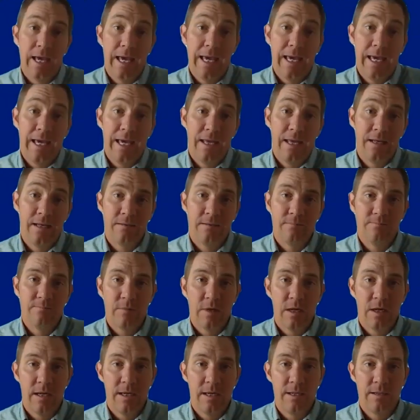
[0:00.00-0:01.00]
And
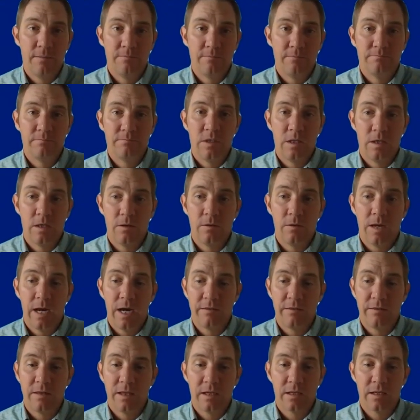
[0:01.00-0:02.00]

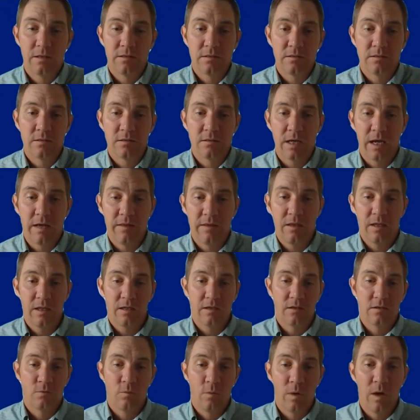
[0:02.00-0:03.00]
I think
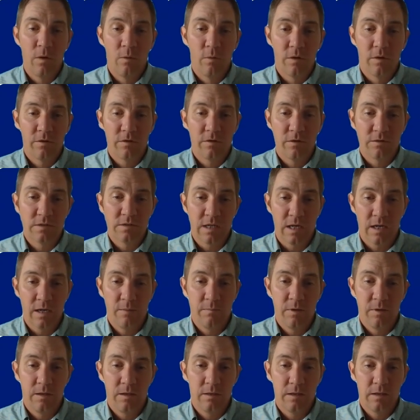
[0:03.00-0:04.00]
it's well worth your
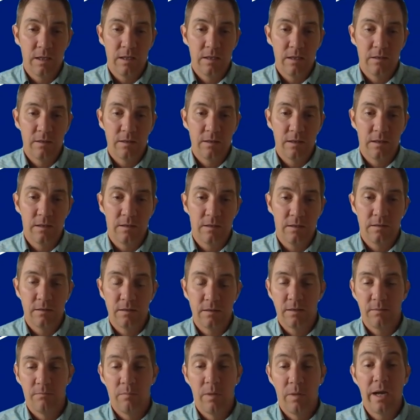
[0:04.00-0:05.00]
time
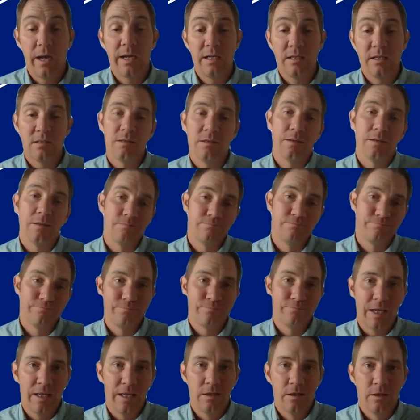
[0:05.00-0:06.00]
and money to
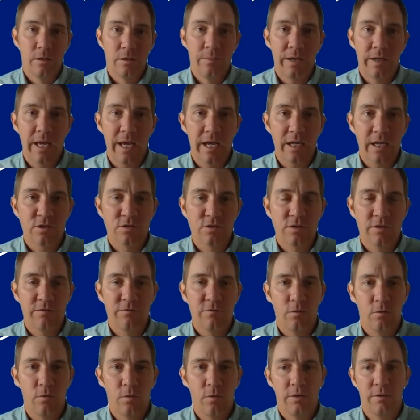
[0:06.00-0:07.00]
pay a little bit extra
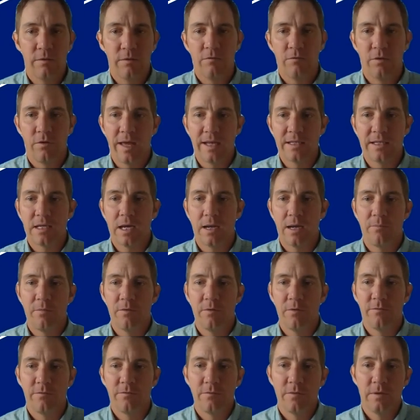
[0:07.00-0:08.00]
for that type
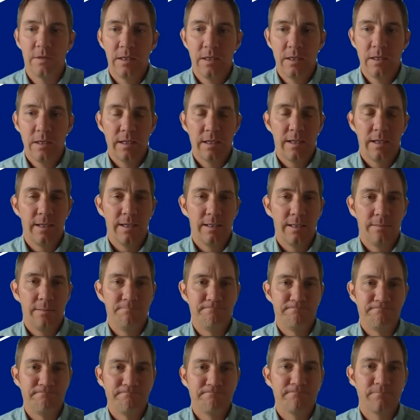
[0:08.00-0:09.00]
of
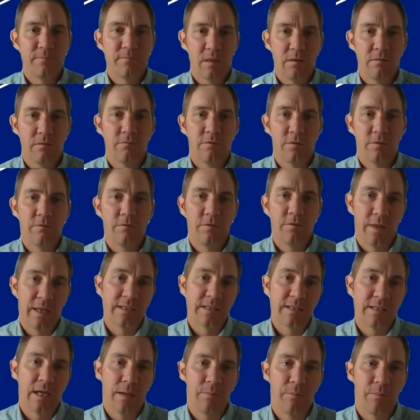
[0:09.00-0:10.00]
for
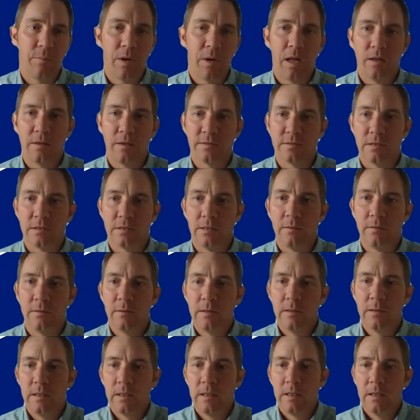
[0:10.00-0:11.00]
that type of policy.
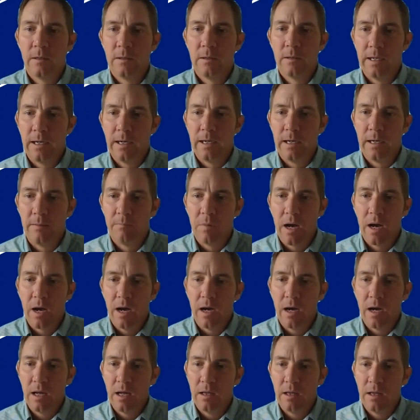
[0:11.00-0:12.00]
It
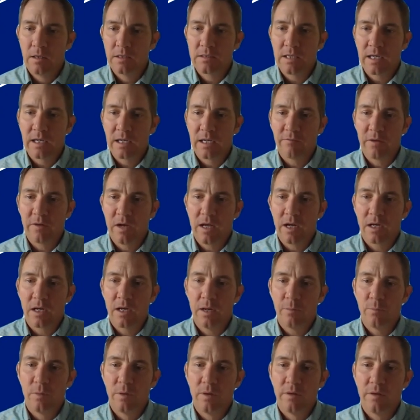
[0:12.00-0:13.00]
looks like I've got a
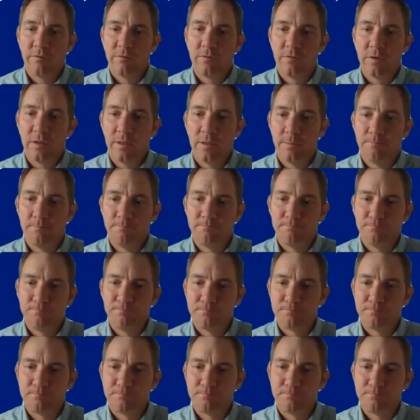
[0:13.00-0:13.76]
couple of